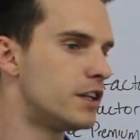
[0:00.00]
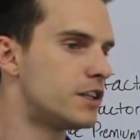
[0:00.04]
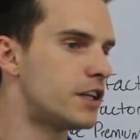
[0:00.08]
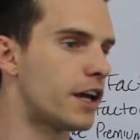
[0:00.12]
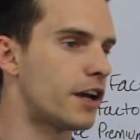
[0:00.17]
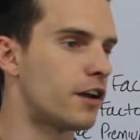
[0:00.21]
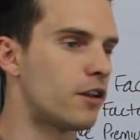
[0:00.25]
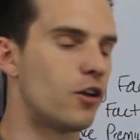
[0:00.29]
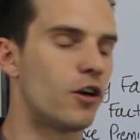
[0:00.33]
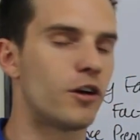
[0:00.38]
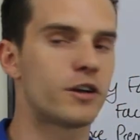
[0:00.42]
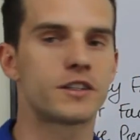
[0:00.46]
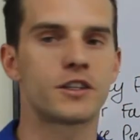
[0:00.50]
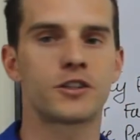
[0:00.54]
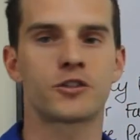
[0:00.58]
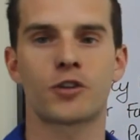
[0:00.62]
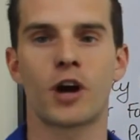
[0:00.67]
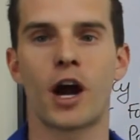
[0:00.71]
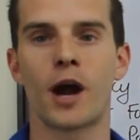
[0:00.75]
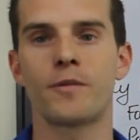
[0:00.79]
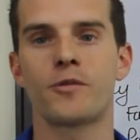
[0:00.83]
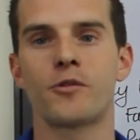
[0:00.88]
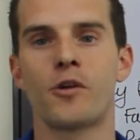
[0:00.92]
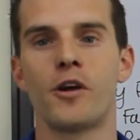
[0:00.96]
Take a look,
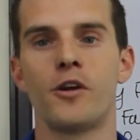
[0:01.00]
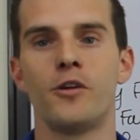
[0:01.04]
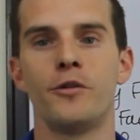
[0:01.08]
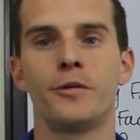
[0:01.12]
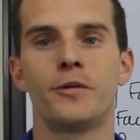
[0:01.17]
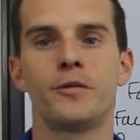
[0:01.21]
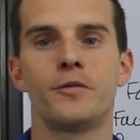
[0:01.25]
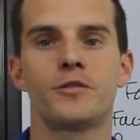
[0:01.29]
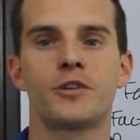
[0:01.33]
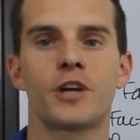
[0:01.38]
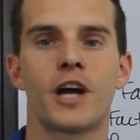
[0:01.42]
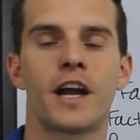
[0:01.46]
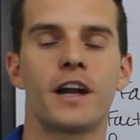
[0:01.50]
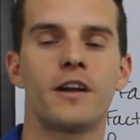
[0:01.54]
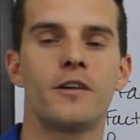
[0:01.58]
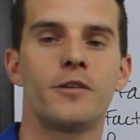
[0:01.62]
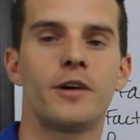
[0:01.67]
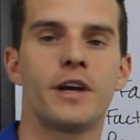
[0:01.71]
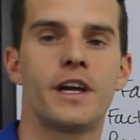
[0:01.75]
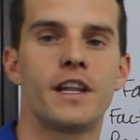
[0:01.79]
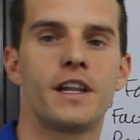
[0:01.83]
subscribe to our YouTube channel,